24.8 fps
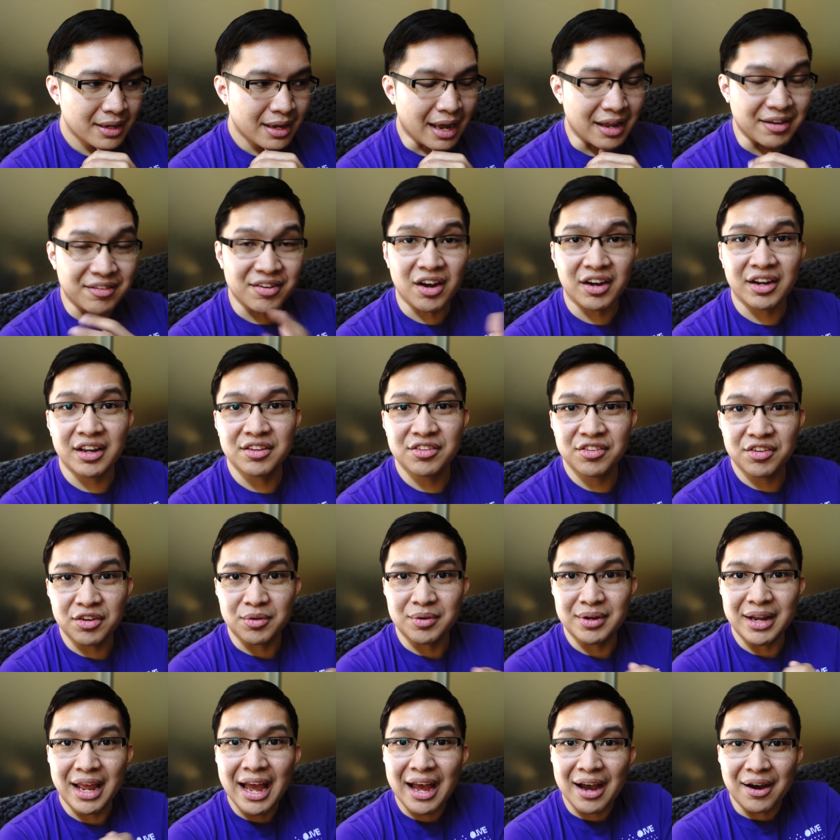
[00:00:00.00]
And talking to
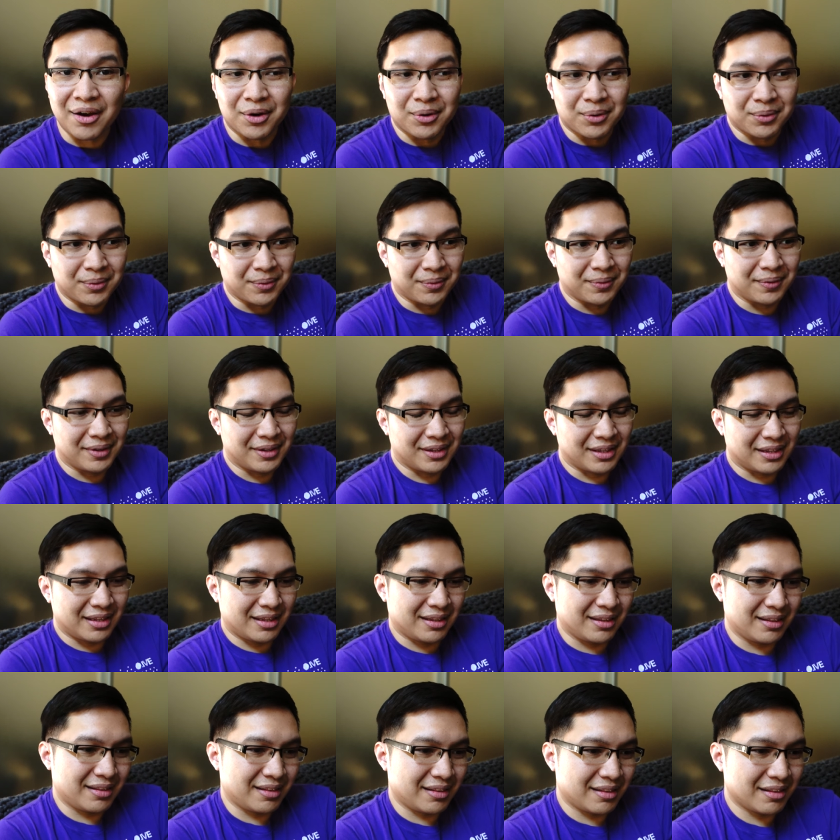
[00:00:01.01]
you now,
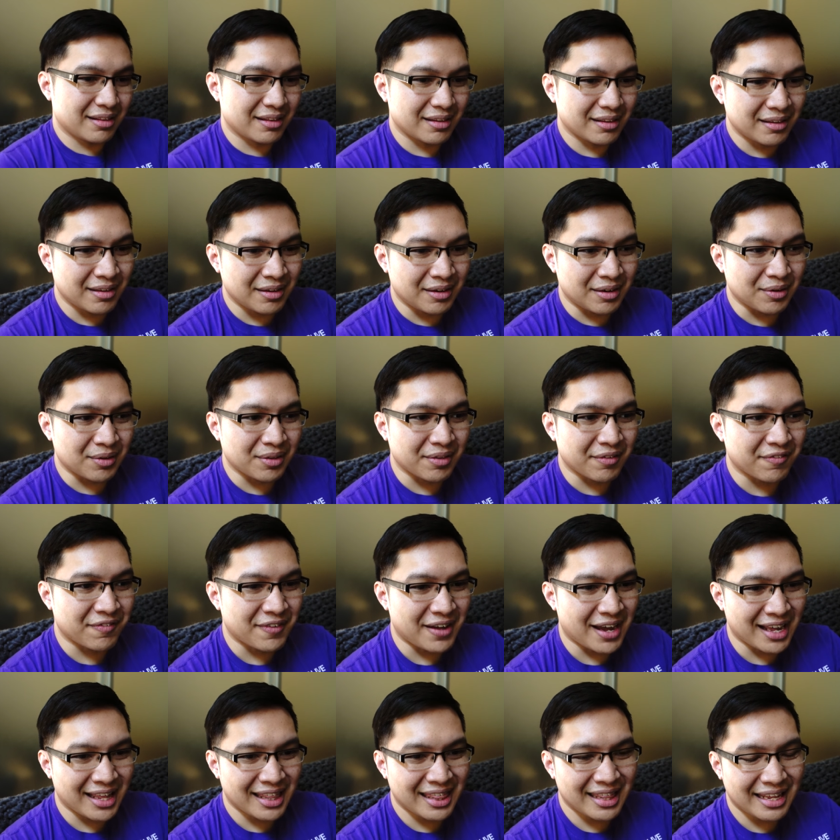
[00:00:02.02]
you know the
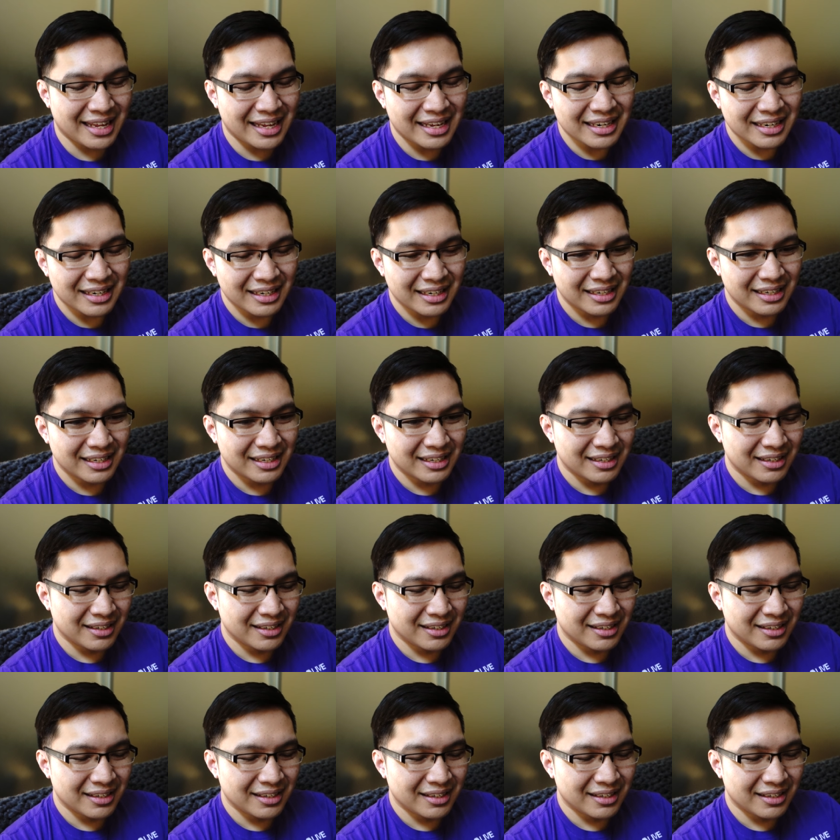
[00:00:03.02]
fact that